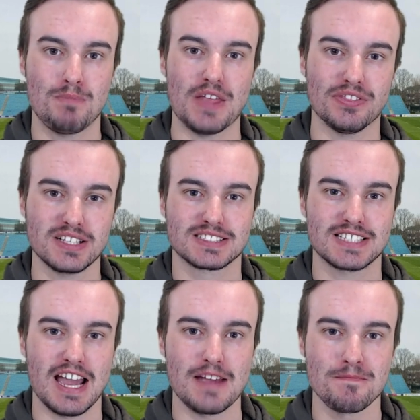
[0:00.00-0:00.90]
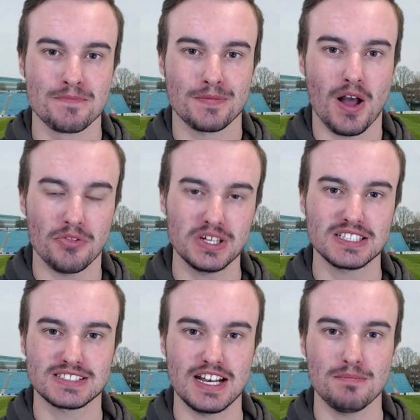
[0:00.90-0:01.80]
But this game, I think
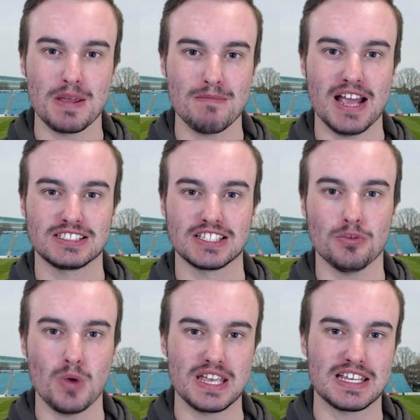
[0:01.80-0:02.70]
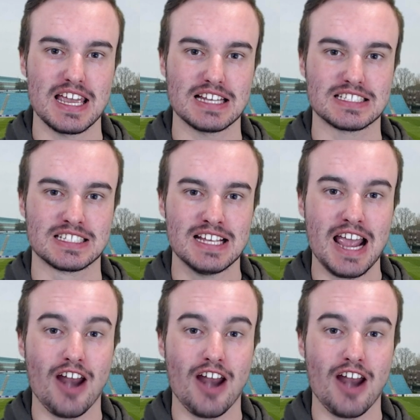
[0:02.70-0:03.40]
it's going to be match of the weekend.